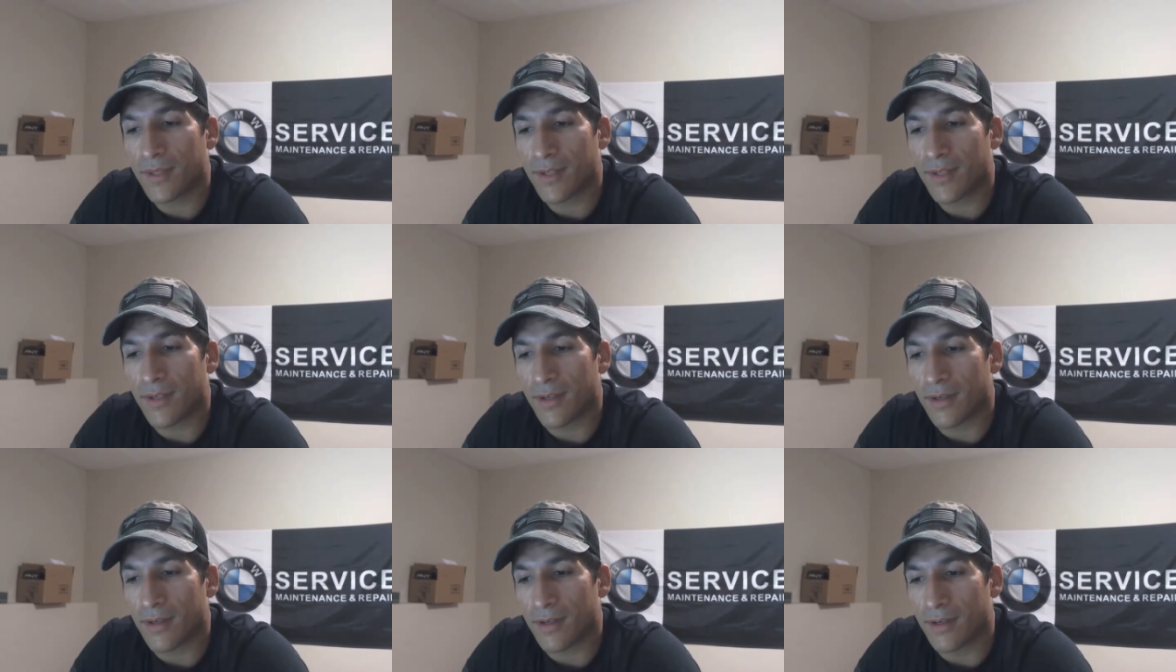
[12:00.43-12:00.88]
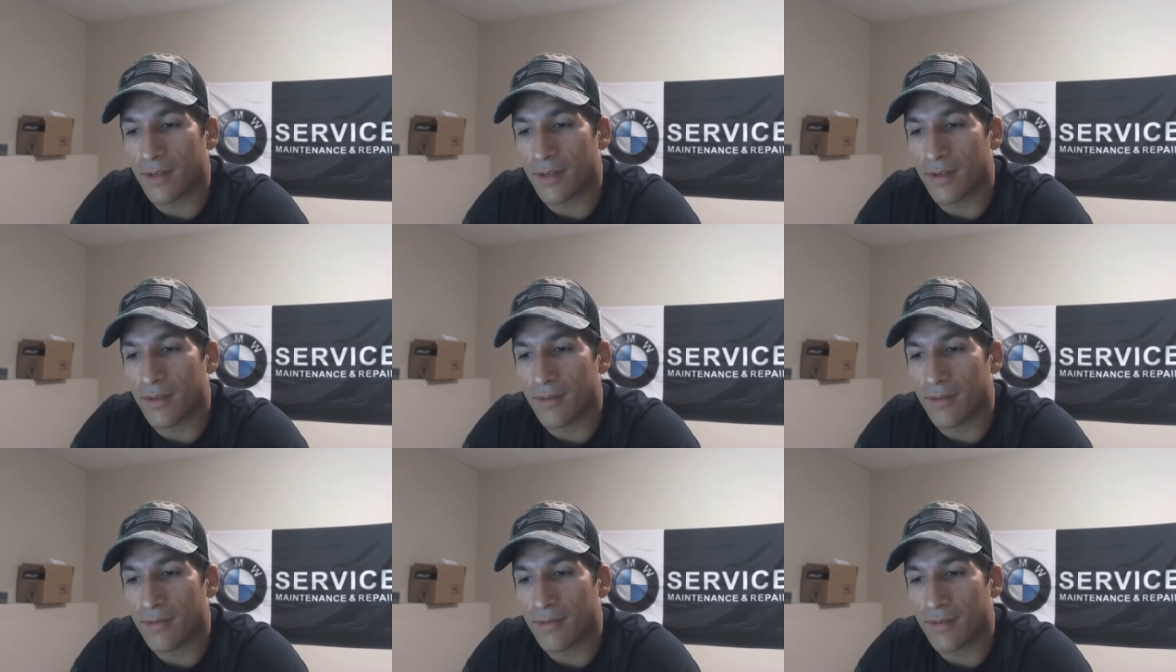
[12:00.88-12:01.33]

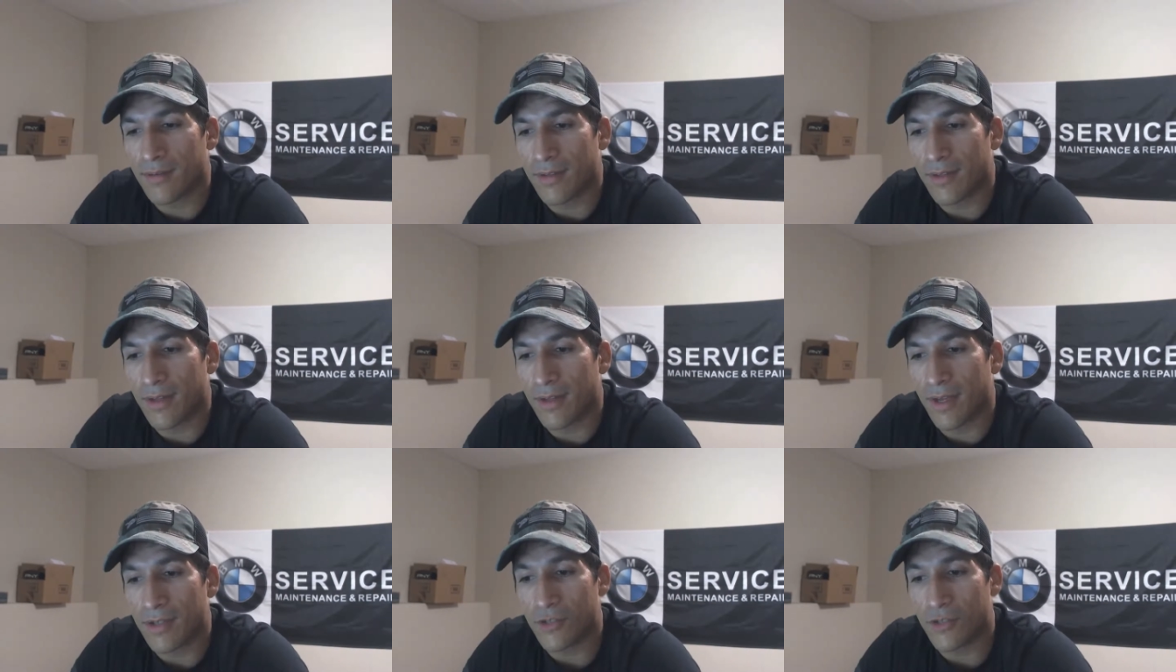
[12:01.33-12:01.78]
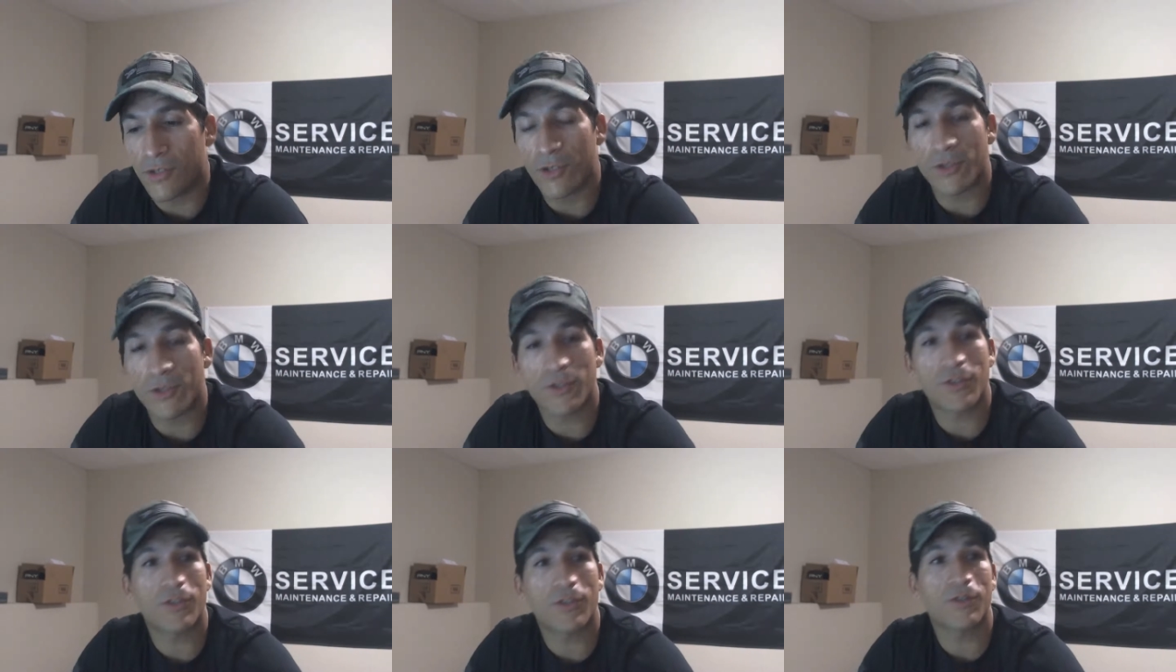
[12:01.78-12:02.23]
I
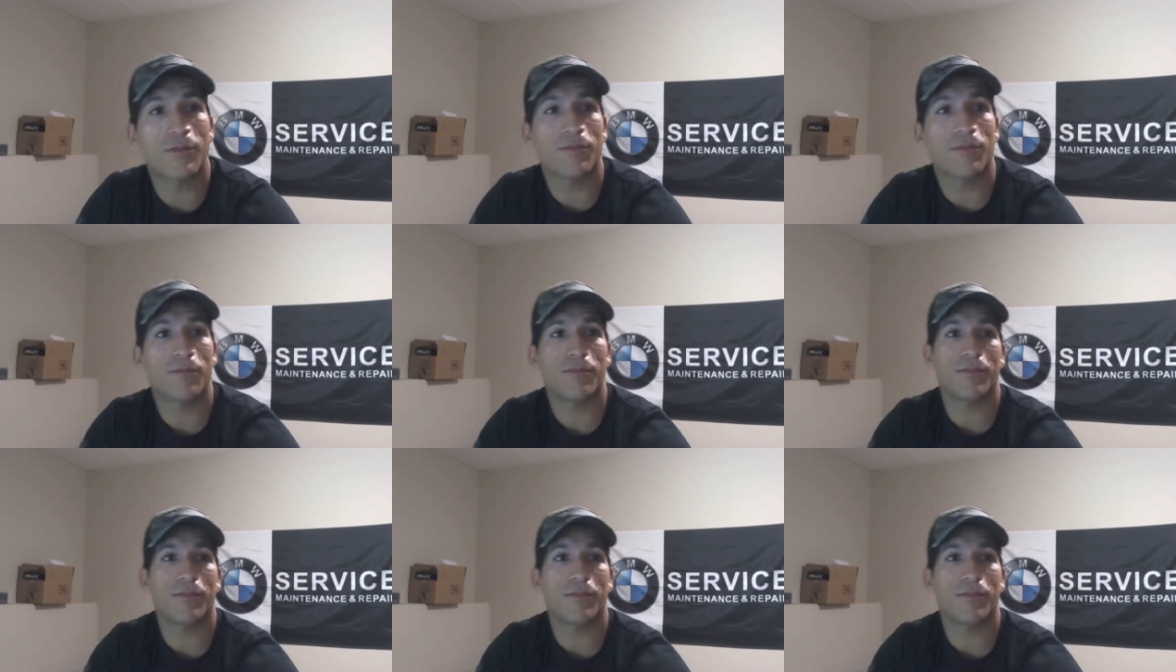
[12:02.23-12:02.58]
just,